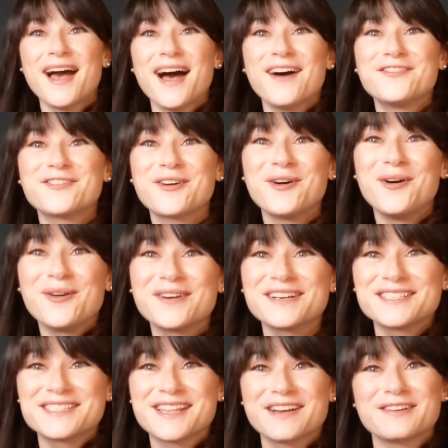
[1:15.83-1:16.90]
Of
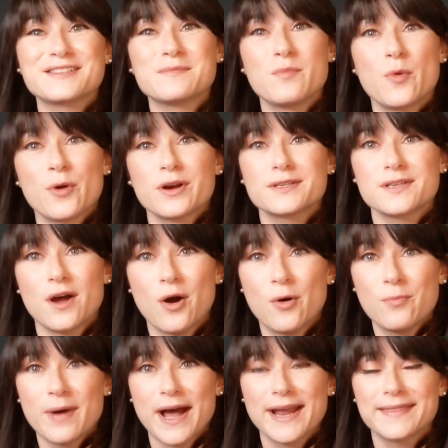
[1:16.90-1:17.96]
course, there is more to
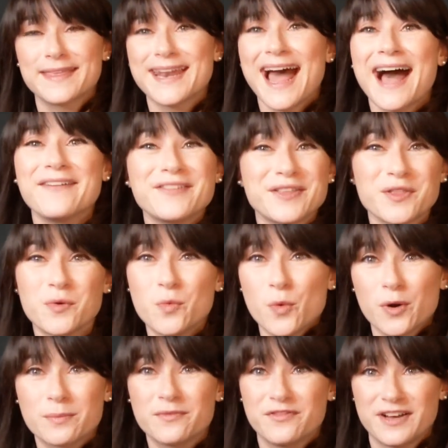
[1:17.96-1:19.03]
home buying than having the
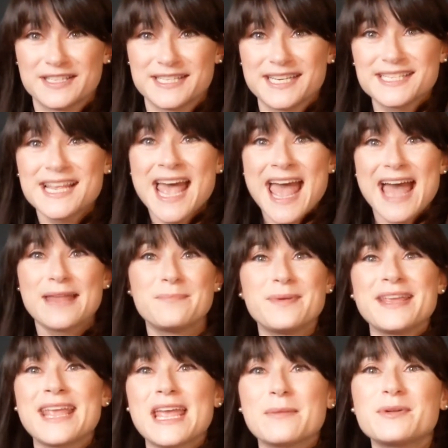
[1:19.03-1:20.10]
warm fuzzies and
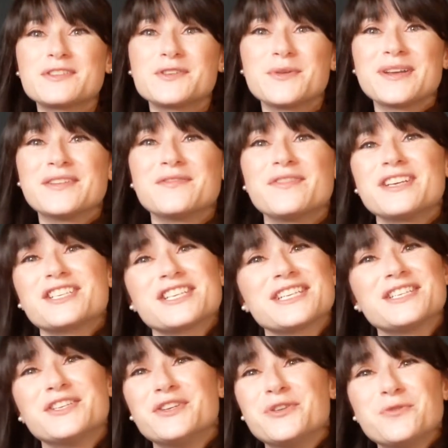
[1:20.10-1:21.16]
being able to
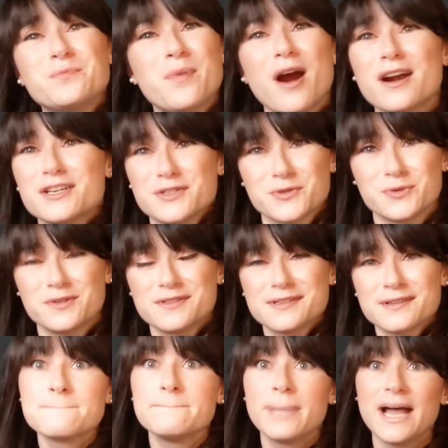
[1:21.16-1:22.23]
envision new bar
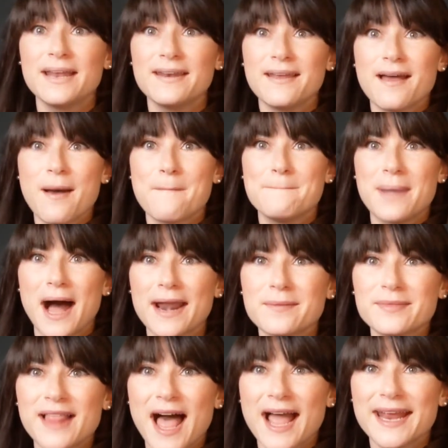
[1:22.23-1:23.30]
stools. But
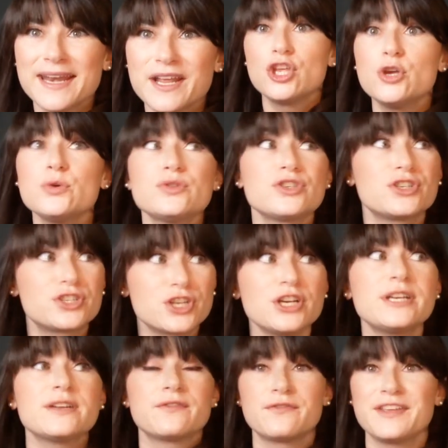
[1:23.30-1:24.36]
bottom line, you
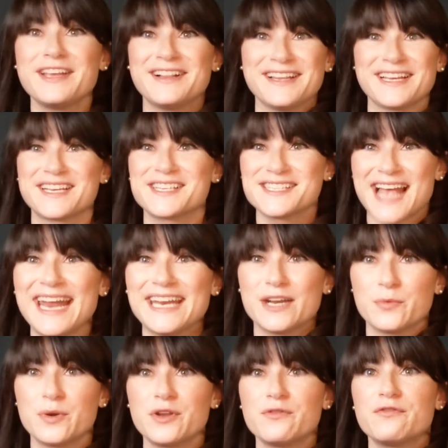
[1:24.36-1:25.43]
should feel
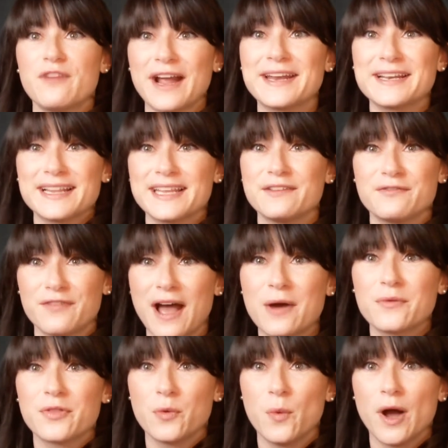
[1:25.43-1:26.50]
excited when you finally
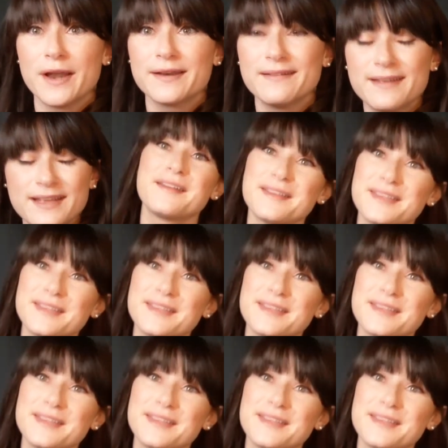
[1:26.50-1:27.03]
found the one.